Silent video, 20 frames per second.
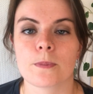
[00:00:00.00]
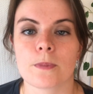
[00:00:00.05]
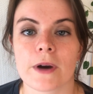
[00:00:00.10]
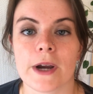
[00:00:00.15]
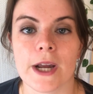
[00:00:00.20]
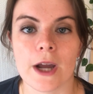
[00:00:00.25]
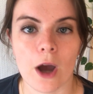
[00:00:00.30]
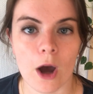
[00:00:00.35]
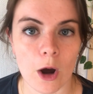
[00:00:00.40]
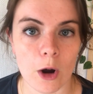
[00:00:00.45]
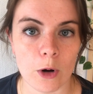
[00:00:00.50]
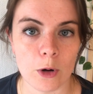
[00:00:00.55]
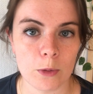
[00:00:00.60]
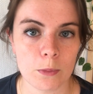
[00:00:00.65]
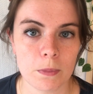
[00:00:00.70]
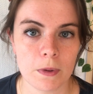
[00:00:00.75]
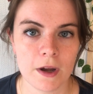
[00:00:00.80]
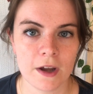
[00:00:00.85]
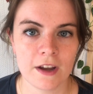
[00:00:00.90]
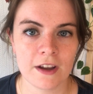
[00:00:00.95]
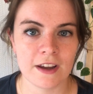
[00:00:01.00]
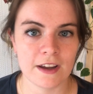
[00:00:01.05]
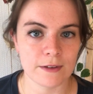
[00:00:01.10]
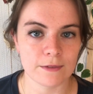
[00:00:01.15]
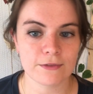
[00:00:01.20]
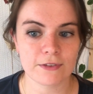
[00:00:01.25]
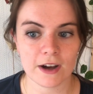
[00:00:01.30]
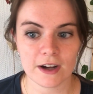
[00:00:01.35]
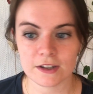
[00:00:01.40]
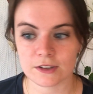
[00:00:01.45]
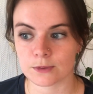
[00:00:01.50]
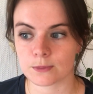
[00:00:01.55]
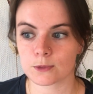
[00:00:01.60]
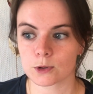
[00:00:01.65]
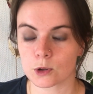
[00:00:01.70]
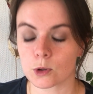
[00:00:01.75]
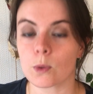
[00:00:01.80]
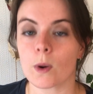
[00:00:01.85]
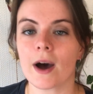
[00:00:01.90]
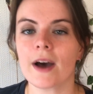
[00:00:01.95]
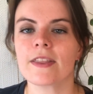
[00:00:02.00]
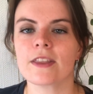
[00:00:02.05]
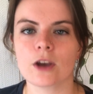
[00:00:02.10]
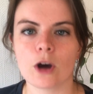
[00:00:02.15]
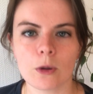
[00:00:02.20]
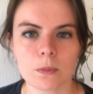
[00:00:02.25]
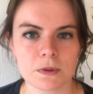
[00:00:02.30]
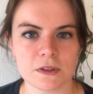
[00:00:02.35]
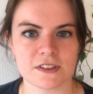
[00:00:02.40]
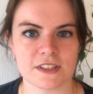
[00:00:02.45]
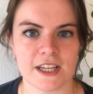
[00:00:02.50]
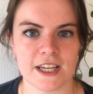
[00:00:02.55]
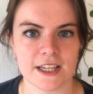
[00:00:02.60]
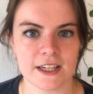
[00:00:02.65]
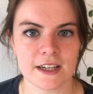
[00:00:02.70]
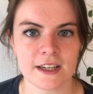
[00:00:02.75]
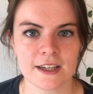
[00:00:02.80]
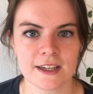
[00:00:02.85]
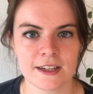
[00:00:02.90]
bring hope. In fact, quite the opposite.